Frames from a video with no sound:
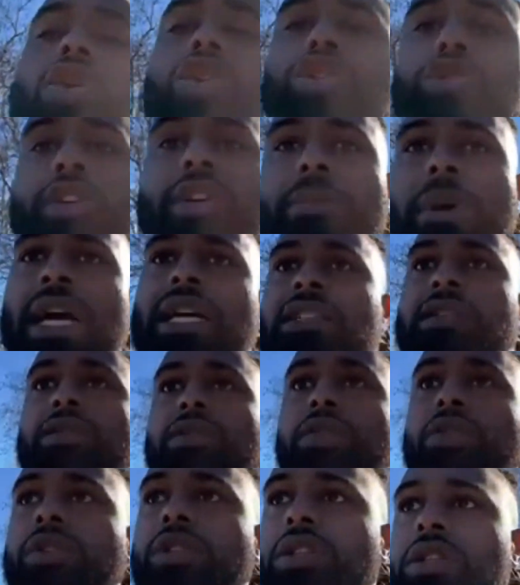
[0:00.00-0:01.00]
a tree by its
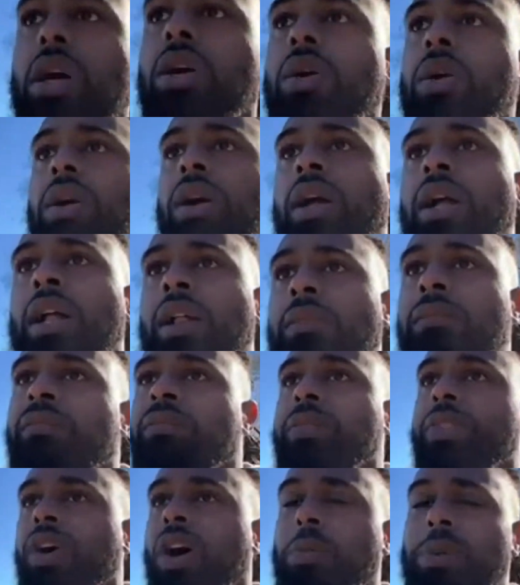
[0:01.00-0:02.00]
fruits. So
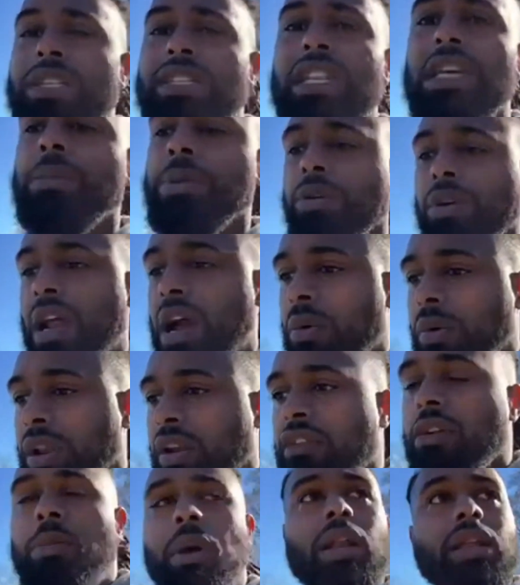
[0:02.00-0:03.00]
don't be sleeping around with
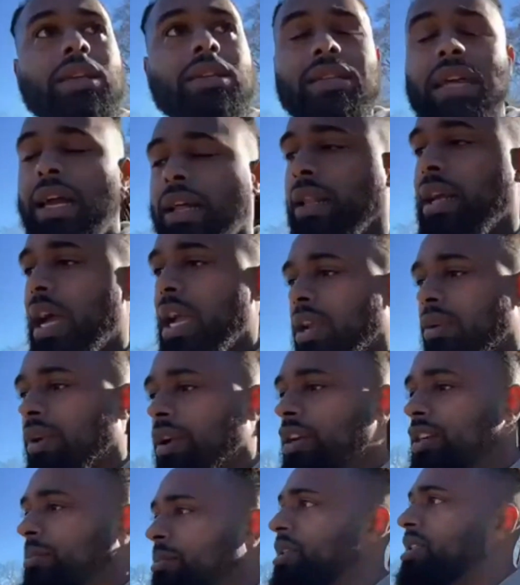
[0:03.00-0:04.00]
everybody. Exactly. I agree
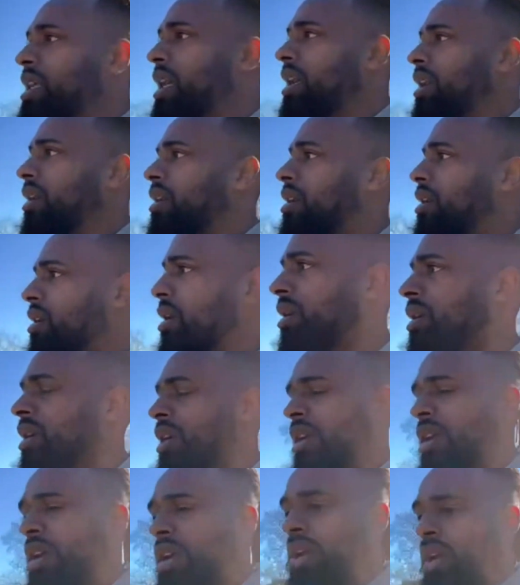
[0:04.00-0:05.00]
100%.
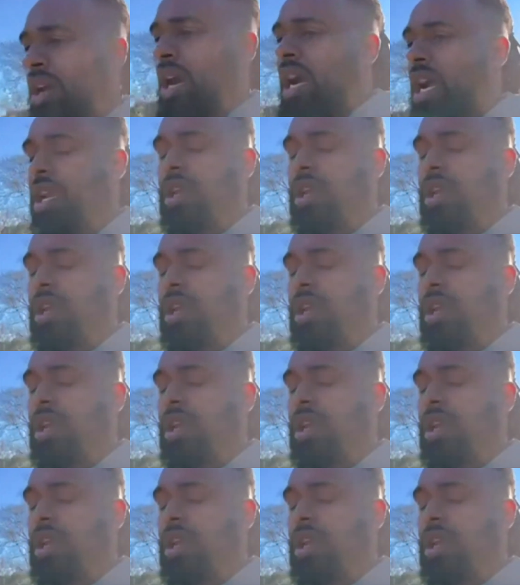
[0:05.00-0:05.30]
I